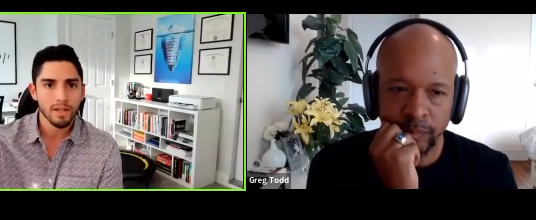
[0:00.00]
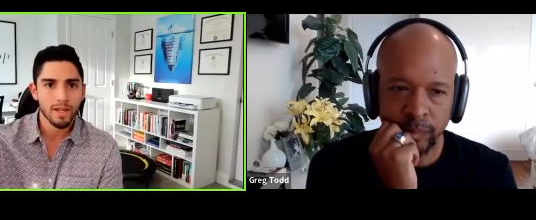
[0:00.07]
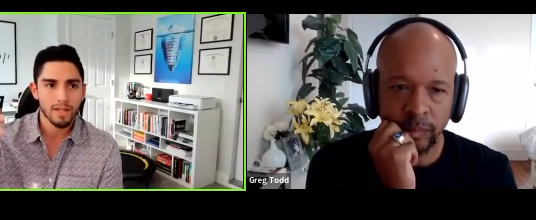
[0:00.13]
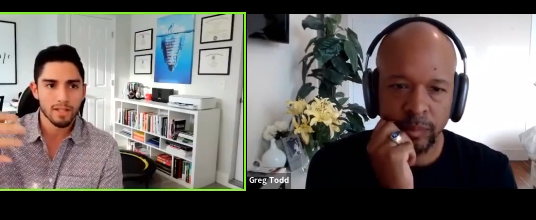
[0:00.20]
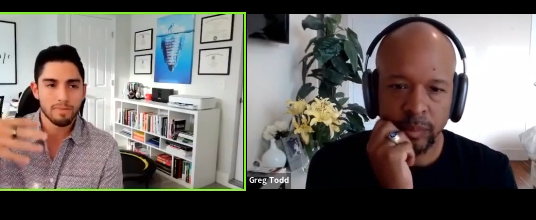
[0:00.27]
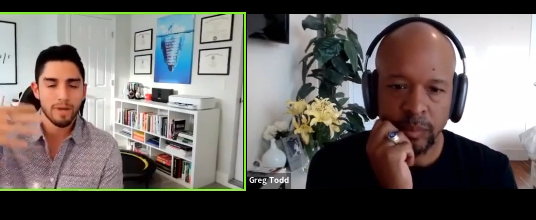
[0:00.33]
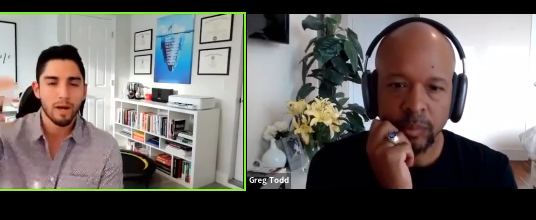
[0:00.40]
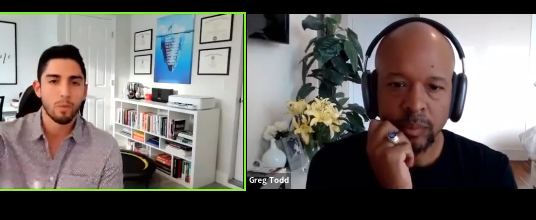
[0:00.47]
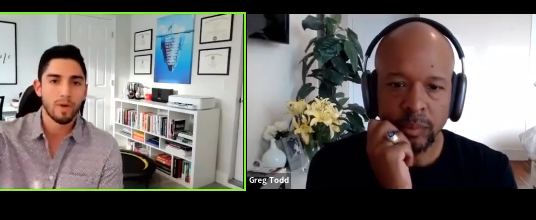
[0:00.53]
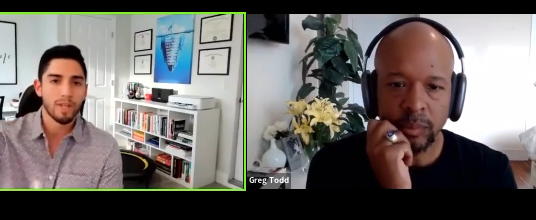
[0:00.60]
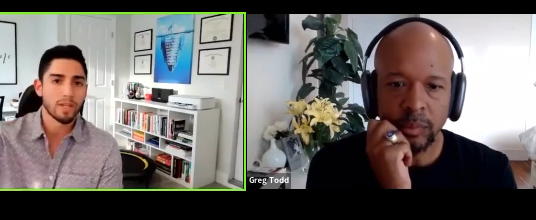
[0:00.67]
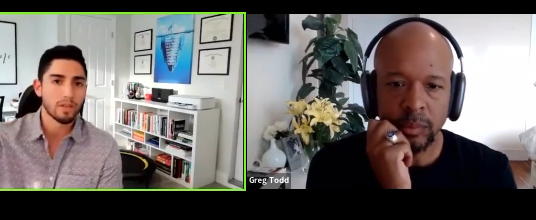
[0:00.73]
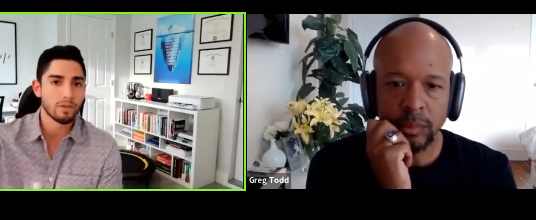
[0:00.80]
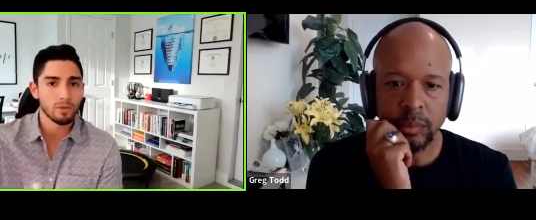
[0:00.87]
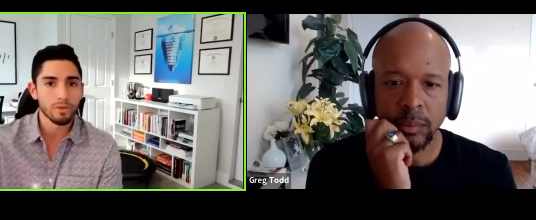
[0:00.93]
Speaker 1: It's about what it
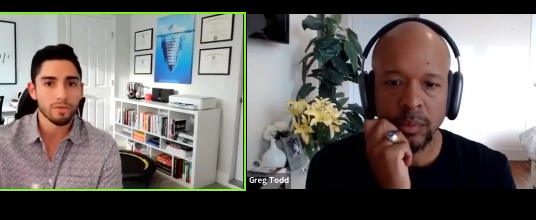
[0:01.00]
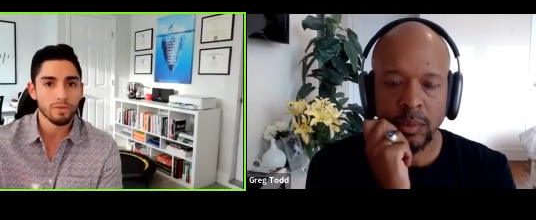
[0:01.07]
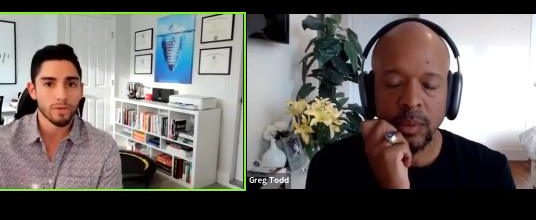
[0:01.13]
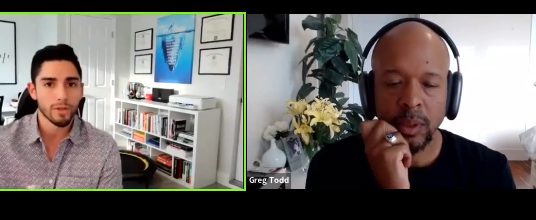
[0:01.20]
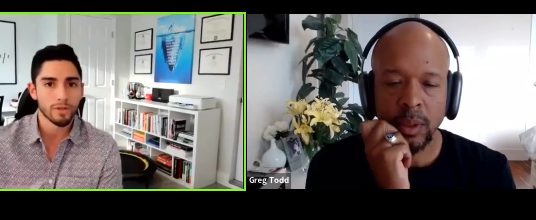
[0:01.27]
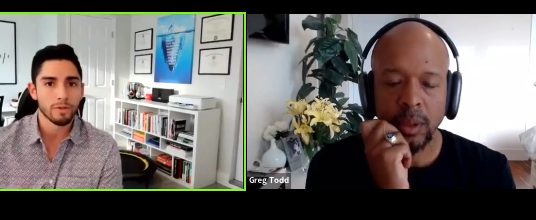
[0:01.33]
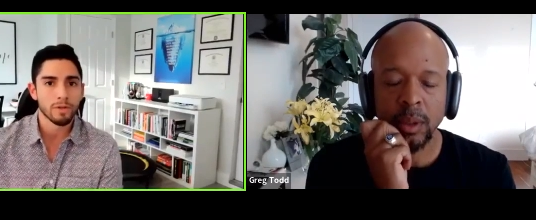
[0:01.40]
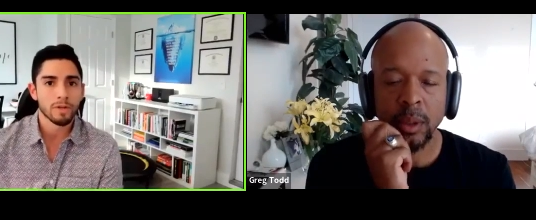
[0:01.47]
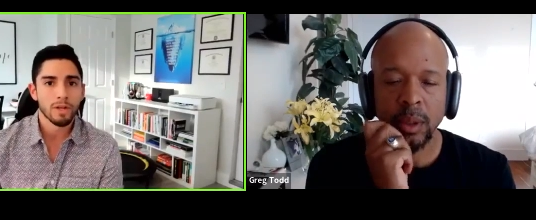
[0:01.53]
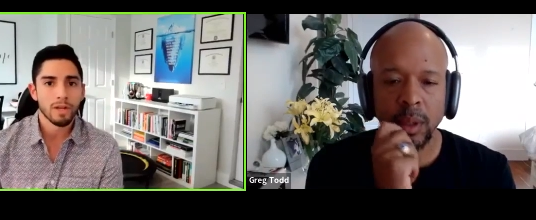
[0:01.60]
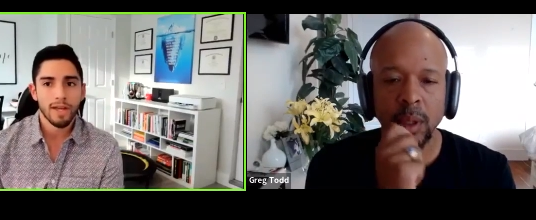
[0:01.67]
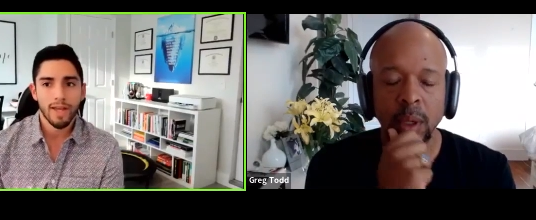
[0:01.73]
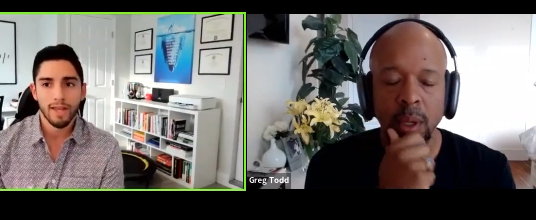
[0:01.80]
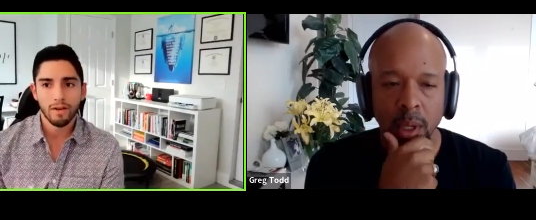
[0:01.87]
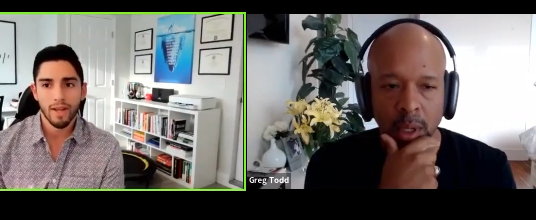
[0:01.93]
can do for you
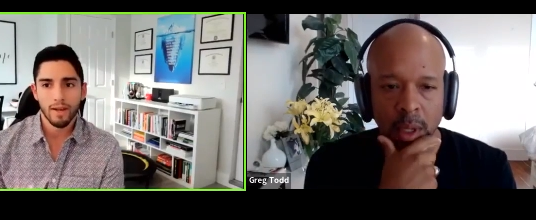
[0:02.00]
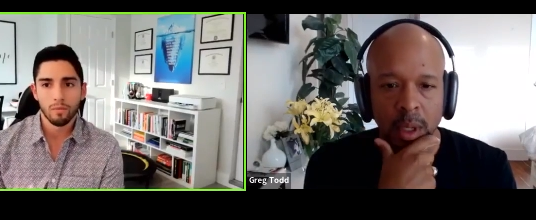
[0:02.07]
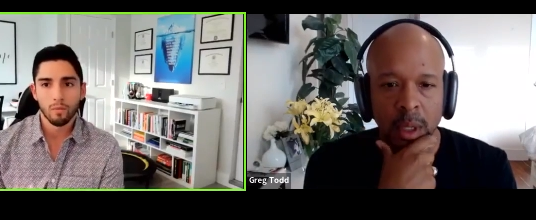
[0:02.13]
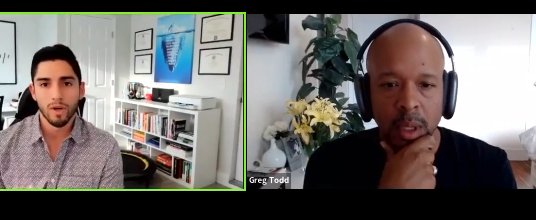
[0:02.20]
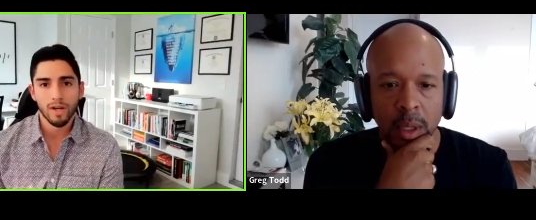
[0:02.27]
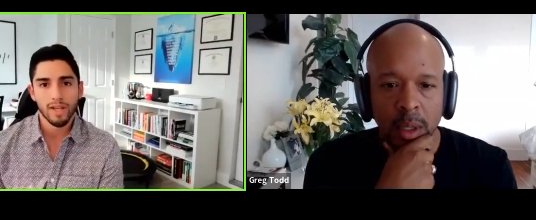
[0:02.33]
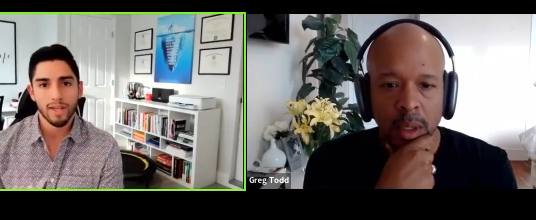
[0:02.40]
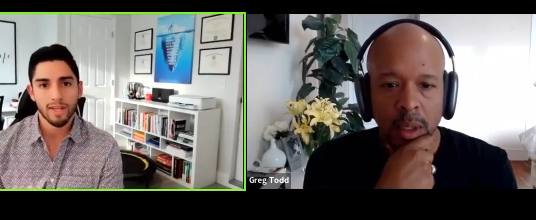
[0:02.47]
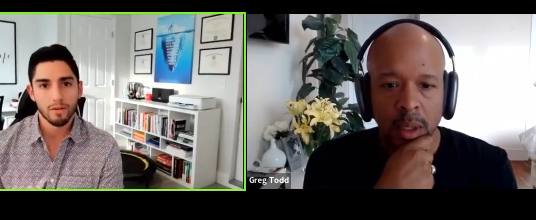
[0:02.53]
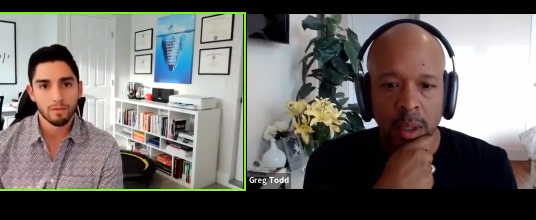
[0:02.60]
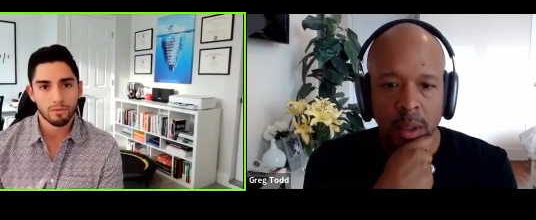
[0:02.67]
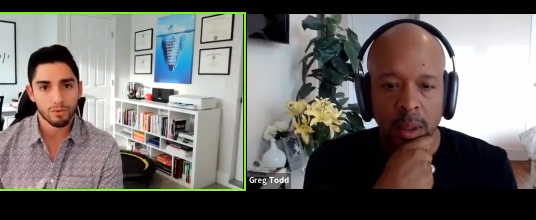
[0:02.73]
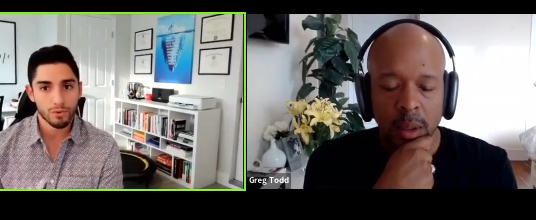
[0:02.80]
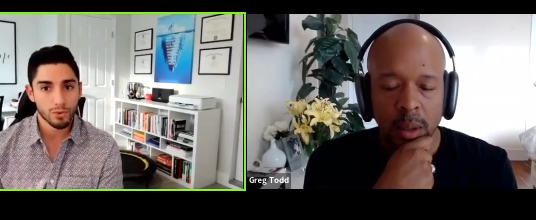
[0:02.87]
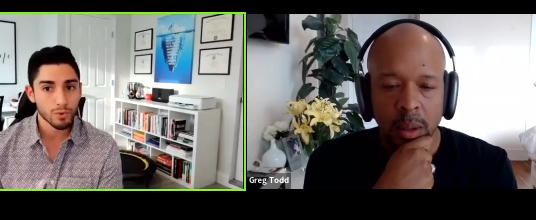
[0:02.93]
and and what it
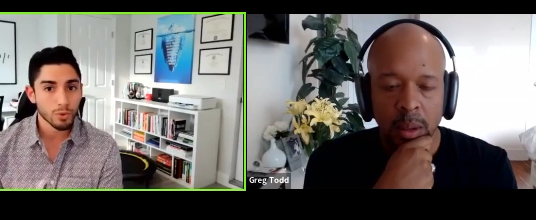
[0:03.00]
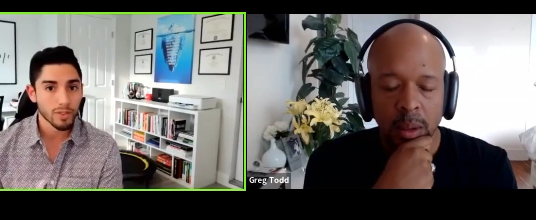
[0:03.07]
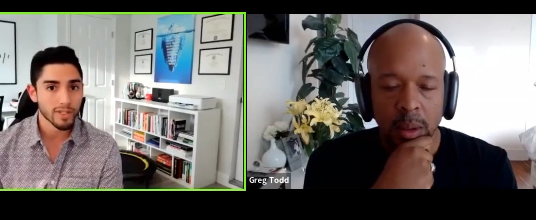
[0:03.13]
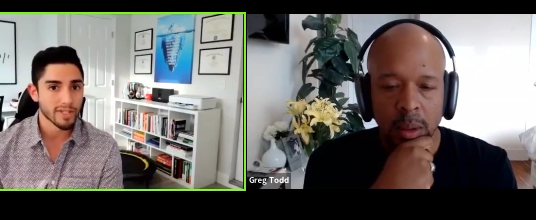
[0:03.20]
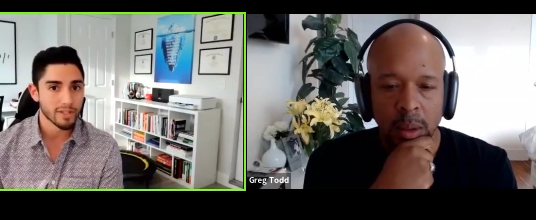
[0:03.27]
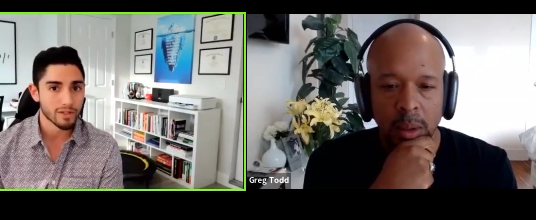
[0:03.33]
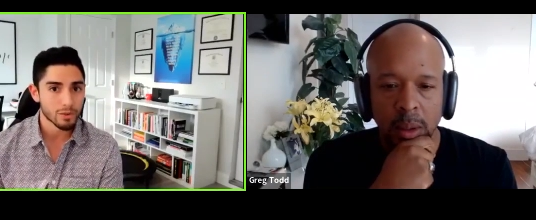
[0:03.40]
can truly